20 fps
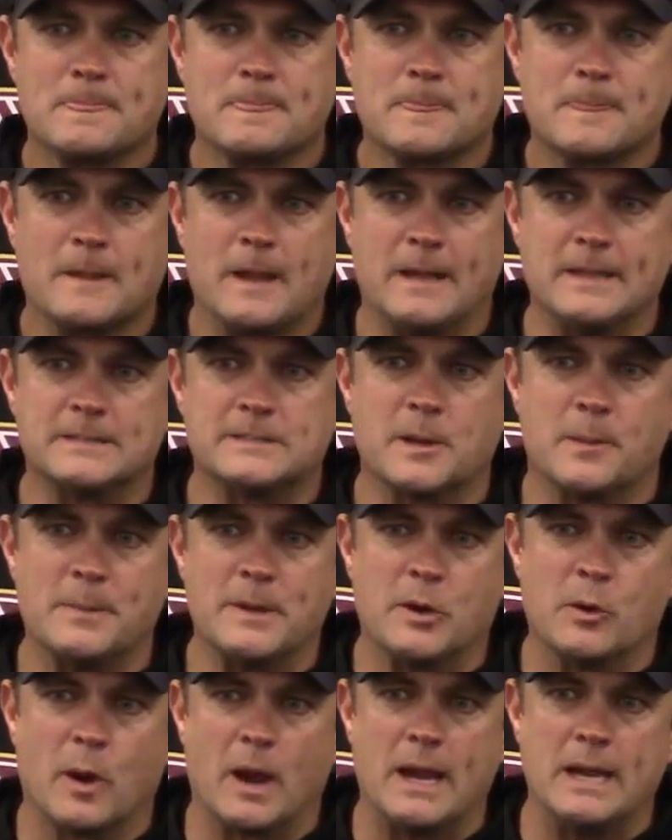I think it's going to
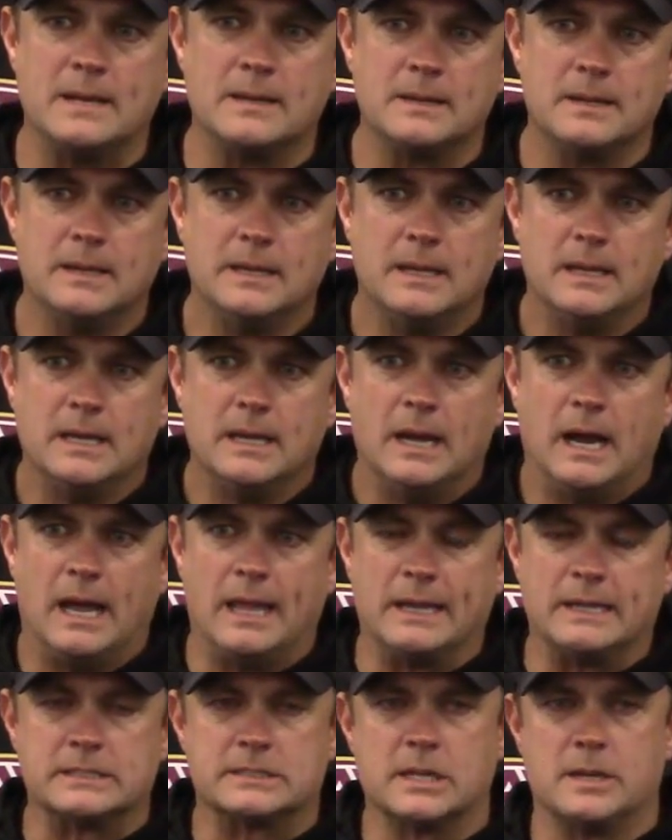be great. I
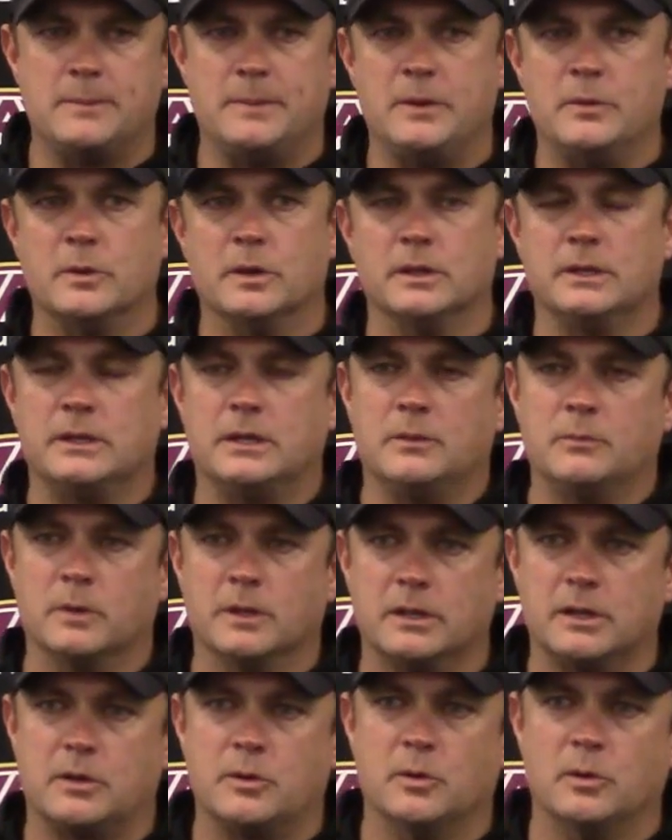think it's going to be really,
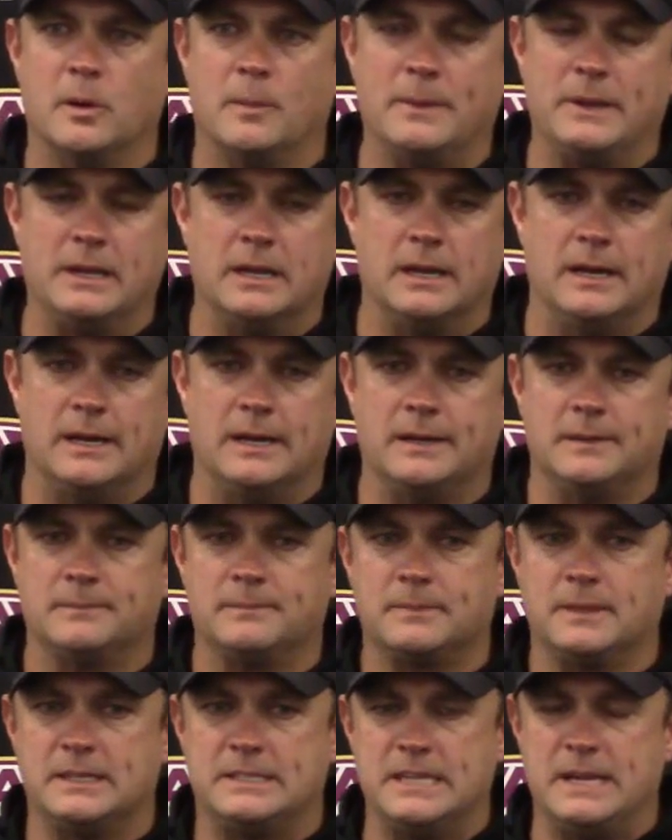really cool. I mean,
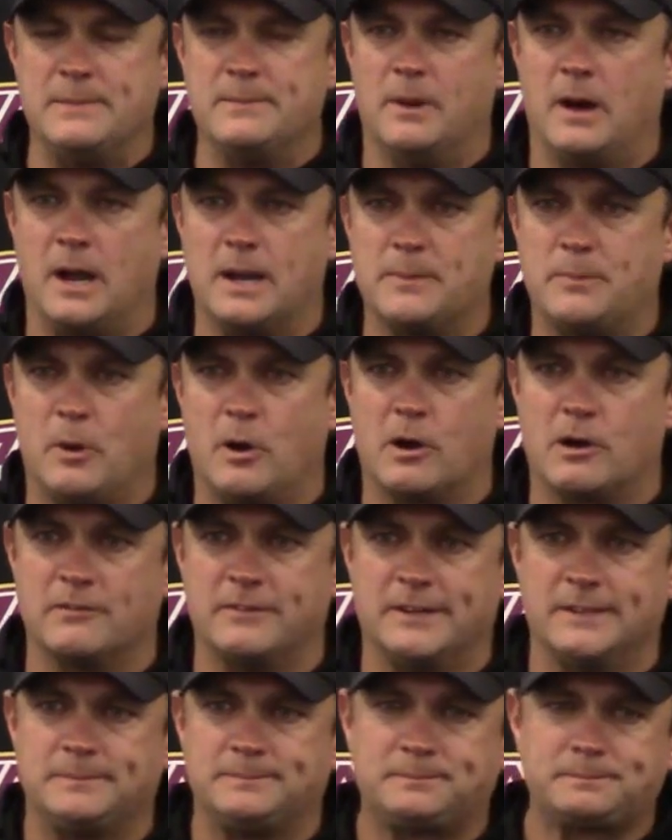the team bonding part of
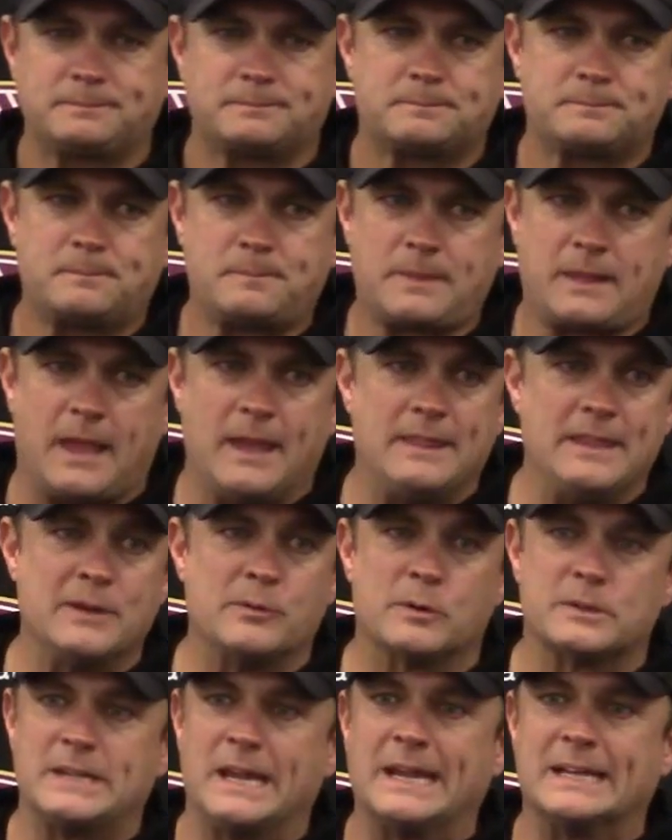it, I think
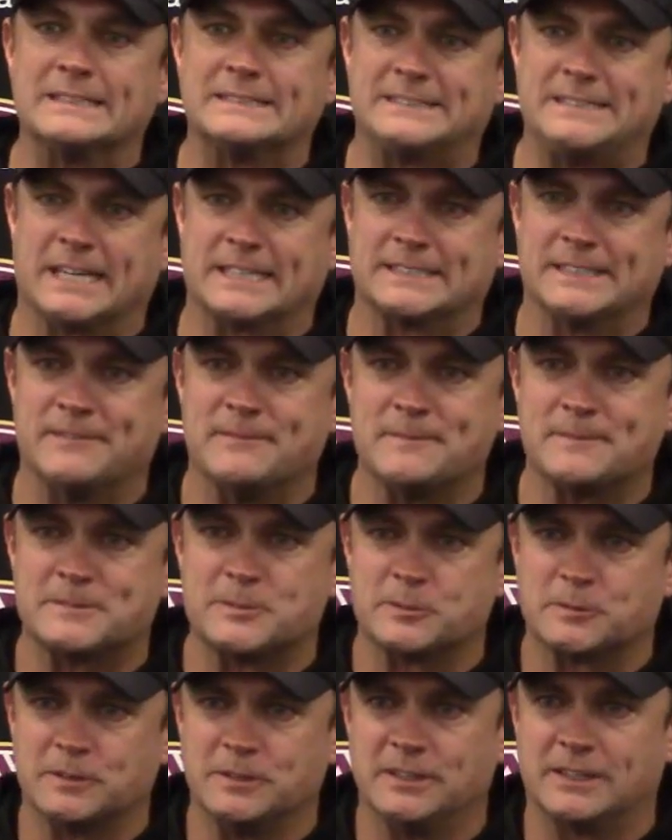we're taking six of them,
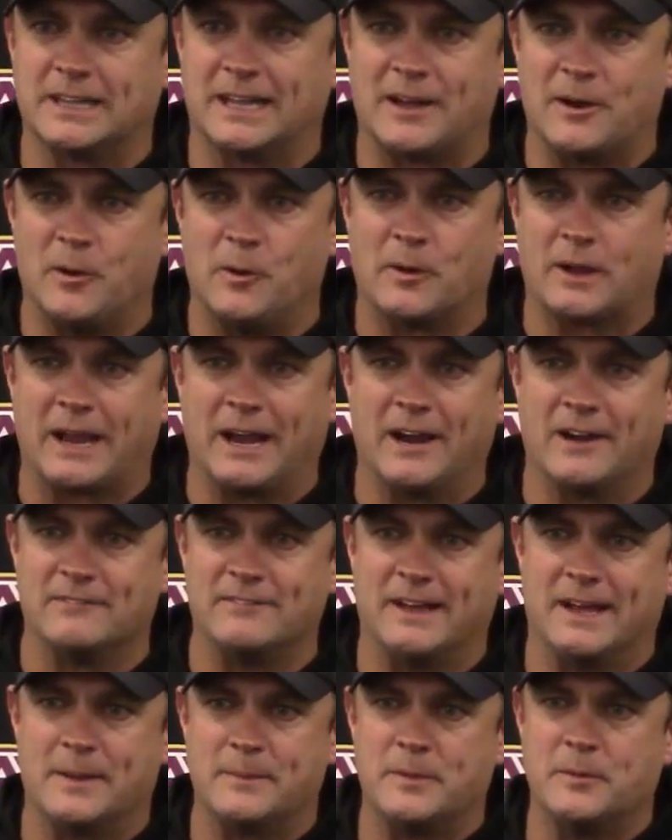so it's going to look like a whole
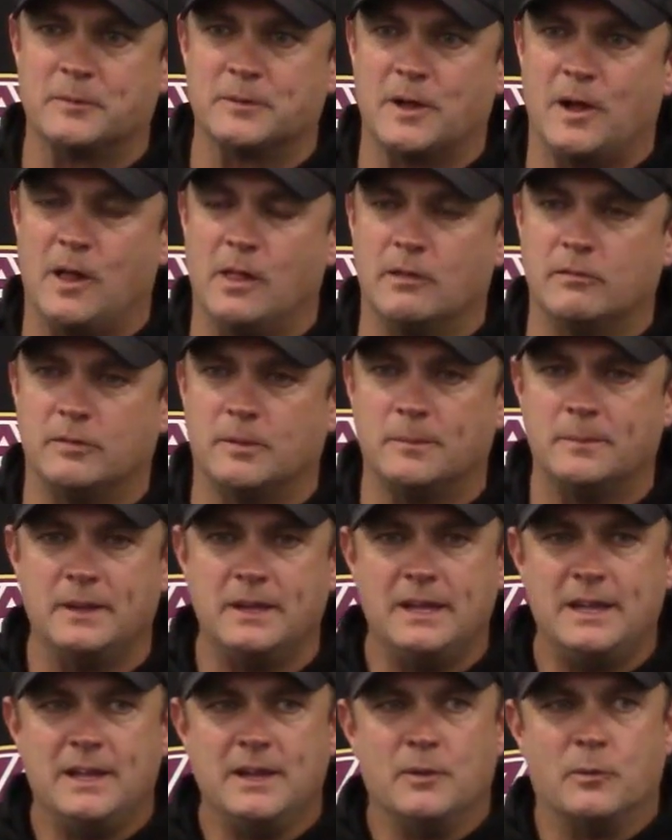caravan. I mean, with all of them,
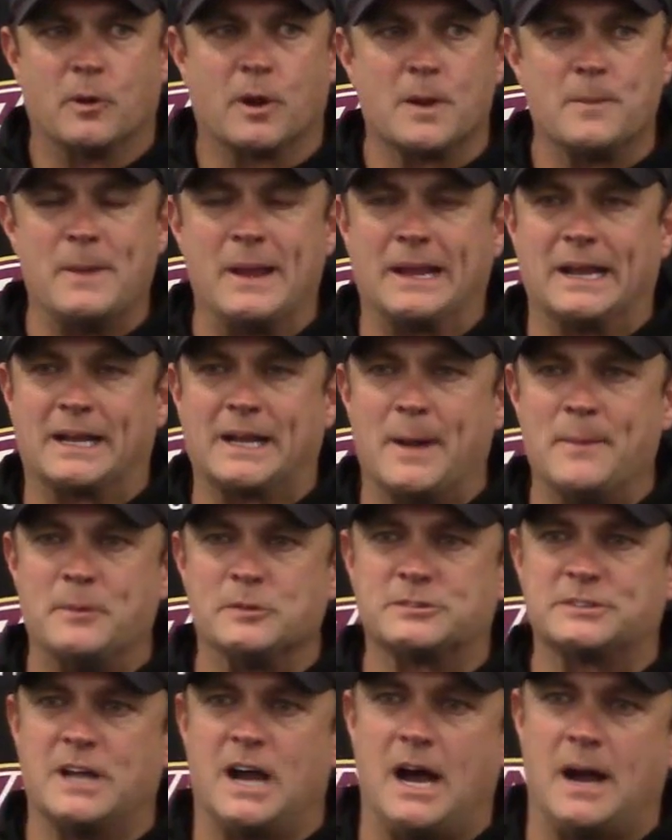we're going to make a couple
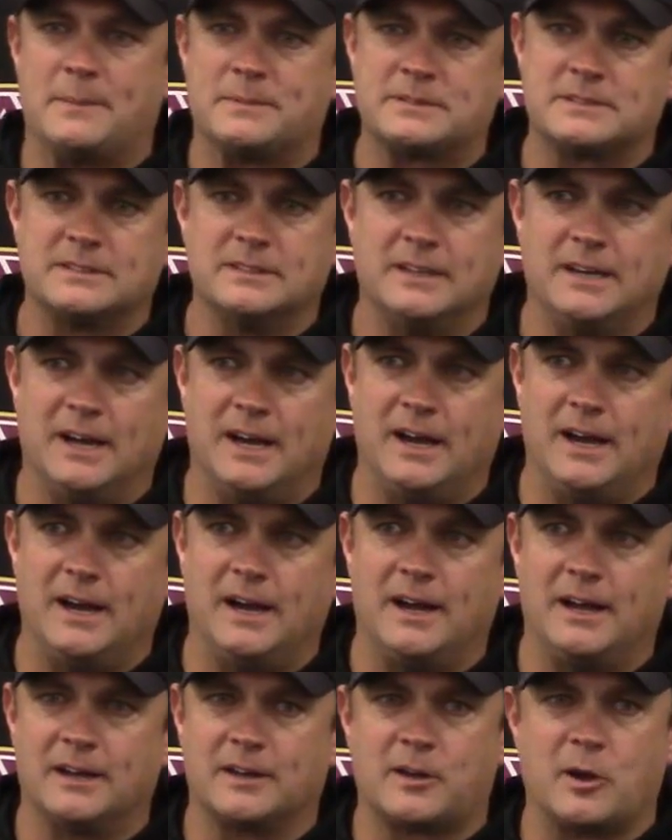stops.
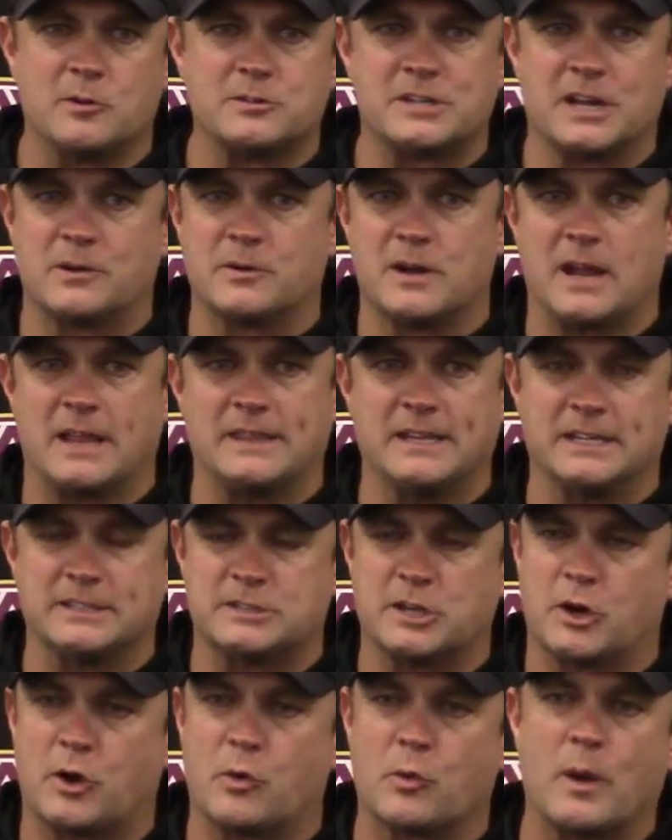Coach Edward, I think it's
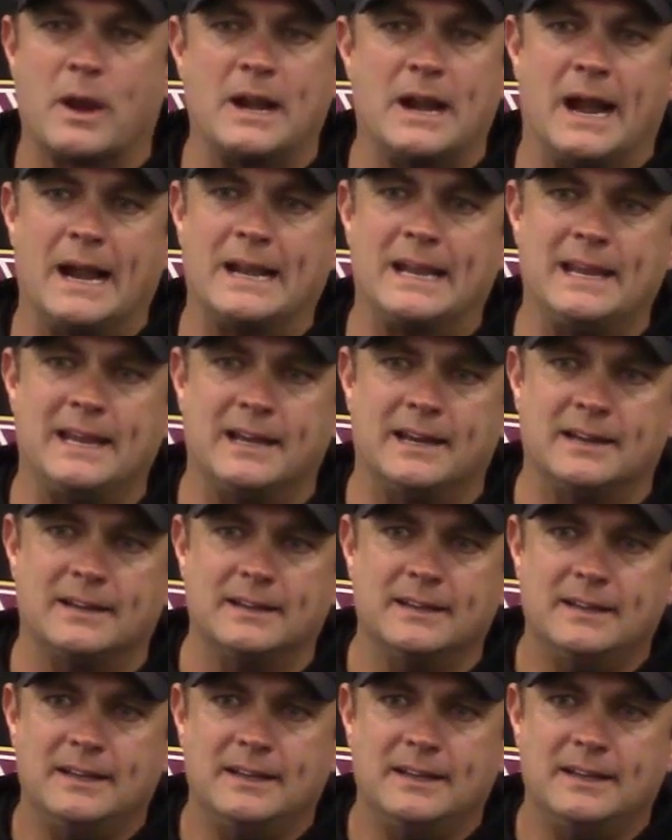a great idea.